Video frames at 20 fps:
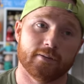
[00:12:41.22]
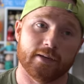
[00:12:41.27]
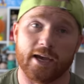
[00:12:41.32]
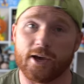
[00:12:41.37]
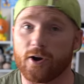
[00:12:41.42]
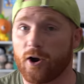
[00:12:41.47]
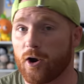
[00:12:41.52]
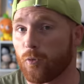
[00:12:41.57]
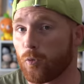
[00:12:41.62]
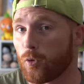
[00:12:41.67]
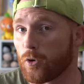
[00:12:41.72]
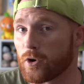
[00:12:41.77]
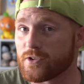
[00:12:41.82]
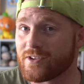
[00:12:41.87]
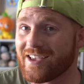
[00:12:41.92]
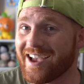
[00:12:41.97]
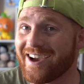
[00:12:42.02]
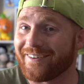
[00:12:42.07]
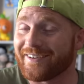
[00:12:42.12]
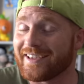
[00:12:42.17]
in our
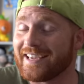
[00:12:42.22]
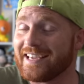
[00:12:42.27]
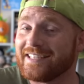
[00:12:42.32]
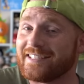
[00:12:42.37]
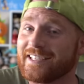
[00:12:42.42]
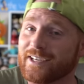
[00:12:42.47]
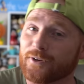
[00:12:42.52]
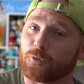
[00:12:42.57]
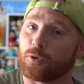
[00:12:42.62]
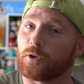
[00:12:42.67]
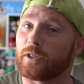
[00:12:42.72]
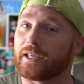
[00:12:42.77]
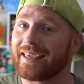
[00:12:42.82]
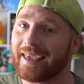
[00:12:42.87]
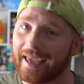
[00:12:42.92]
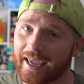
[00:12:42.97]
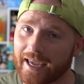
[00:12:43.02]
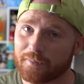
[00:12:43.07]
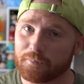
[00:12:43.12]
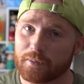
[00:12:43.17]
words, how easy it really
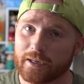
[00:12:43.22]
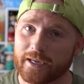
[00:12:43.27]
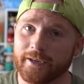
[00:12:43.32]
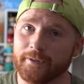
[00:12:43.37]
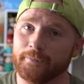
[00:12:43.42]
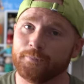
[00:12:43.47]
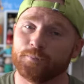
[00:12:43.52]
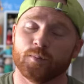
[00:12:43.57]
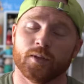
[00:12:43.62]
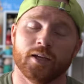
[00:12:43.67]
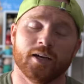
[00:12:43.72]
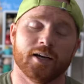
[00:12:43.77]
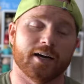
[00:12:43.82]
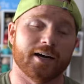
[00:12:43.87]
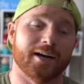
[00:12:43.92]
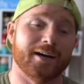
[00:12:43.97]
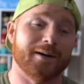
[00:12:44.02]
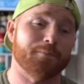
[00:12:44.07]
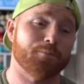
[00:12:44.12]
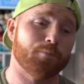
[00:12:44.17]
can be.
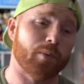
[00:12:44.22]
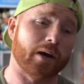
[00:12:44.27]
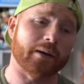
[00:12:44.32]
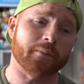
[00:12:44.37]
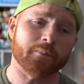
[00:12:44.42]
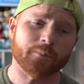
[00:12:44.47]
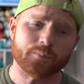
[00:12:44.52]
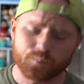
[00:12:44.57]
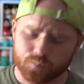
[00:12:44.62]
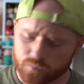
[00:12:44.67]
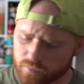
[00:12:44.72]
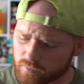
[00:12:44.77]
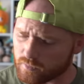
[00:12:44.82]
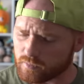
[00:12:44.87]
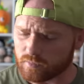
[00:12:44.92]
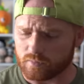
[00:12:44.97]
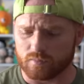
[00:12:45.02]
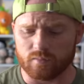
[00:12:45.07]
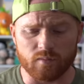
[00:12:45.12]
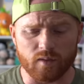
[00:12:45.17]
Um, but
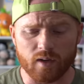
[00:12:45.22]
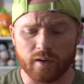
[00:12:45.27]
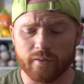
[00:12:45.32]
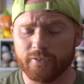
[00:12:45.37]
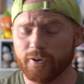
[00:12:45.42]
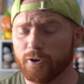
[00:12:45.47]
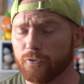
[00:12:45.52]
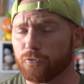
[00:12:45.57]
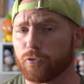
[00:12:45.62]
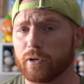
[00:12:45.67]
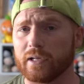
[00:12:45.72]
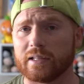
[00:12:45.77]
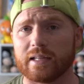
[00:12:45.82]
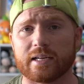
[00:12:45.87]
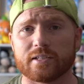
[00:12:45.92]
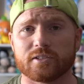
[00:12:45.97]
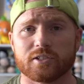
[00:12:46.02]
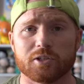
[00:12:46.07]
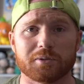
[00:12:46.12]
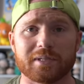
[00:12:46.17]
feel free,
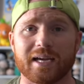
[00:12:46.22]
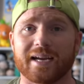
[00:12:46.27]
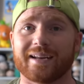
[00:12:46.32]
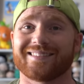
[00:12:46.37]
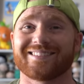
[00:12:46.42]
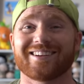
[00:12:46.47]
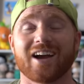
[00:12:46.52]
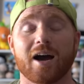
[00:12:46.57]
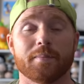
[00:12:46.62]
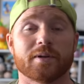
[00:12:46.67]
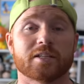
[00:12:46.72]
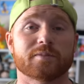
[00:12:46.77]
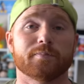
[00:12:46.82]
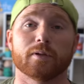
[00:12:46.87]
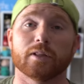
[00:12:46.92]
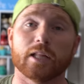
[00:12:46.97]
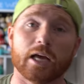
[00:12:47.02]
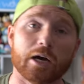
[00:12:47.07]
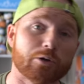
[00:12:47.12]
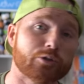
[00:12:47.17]
let us know down in the comments
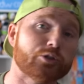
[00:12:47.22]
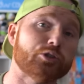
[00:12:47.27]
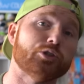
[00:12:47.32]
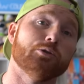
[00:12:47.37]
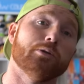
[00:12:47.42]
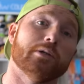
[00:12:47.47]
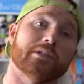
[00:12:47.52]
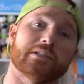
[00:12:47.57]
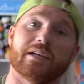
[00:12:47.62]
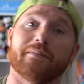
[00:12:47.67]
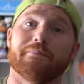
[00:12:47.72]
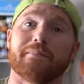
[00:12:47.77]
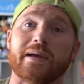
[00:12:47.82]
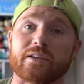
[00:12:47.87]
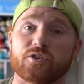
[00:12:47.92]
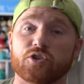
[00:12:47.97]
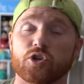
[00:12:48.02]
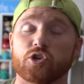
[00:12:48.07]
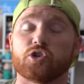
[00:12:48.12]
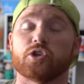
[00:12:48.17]
below, shoot us a
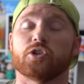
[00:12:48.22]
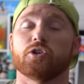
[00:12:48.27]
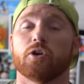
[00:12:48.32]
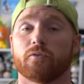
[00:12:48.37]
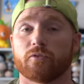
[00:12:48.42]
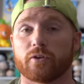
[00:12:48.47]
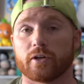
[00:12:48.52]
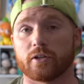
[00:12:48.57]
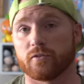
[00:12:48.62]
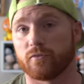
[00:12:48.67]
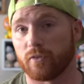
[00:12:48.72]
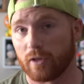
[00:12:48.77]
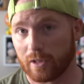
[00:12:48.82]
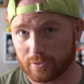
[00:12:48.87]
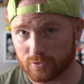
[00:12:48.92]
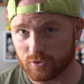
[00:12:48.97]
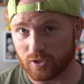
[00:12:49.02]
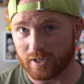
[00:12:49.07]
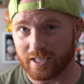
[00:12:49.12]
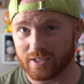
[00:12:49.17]
message, and don't forget to
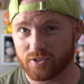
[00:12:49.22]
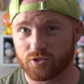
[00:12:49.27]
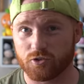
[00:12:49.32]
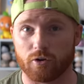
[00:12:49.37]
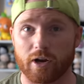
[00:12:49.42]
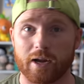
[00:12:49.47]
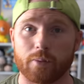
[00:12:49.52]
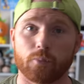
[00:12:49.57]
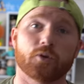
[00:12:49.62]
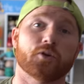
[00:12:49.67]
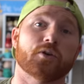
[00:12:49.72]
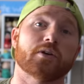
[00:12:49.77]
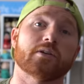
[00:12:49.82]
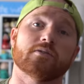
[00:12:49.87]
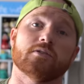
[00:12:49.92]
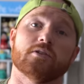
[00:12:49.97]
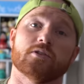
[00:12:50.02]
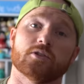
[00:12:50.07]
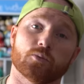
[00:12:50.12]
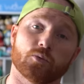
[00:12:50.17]
follow us on Instagram where you can
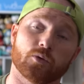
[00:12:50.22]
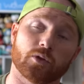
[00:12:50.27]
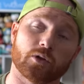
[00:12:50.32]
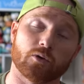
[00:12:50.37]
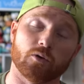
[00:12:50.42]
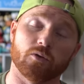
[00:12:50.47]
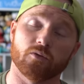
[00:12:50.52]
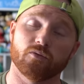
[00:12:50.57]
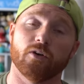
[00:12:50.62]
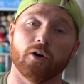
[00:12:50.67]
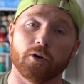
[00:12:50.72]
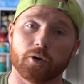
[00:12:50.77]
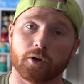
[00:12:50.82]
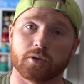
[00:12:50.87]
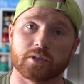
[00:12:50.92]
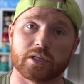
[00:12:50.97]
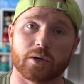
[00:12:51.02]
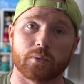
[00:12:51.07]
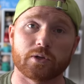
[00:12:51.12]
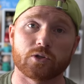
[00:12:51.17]
see some really cool
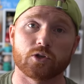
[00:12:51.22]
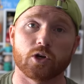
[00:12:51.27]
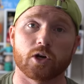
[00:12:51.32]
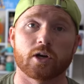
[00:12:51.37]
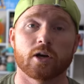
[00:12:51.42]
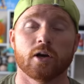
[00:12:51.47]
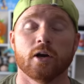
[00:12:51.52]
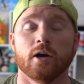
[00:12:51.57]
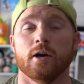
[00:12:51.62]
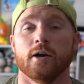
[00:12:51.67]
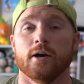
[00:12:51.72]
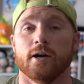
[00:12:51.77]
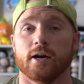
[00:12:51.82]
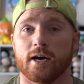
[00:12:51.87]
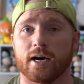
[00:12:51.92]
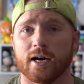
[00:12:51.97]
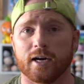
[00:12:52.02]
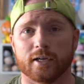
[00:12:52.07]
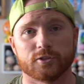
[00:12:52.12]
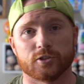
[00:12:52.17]
photos that we took,
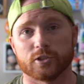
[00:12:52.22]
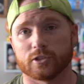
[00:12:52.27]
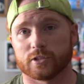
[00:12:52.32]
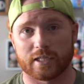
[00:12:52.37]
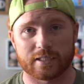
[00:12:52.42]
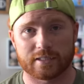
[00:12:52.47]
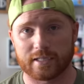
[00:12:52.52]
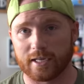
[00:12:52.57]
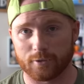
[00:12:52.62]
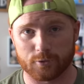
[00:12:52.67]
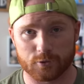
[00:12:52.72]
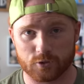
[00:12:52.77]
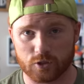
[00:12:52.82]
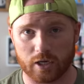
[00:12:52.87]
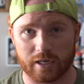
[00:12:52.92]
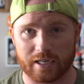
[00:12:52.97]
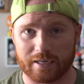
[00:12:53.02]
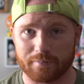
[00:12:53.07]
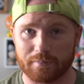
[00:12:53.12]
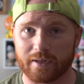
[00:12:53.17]
uh, just like Taylor was
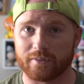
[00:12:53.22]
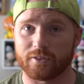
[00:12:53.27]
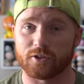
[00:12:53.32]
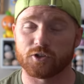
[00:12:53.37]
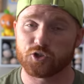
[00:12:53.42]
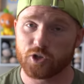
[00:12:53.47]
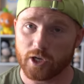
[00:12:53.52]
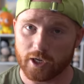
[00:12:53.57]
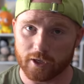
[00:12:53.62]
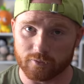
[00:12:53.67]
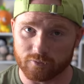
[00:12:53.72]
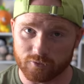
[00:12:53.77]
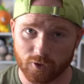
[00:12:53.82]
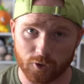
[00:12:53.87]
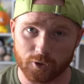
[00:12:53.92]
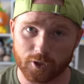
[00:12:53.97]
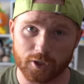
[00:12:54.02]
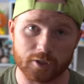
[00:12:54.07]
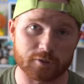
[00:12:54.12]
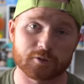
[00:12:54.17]
talking about the chair
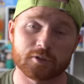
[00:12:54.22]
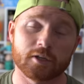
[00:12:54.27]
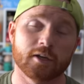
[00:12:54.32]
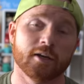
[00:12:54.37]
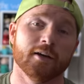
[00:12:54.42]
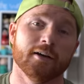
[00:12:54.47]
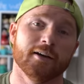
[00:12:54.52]
photos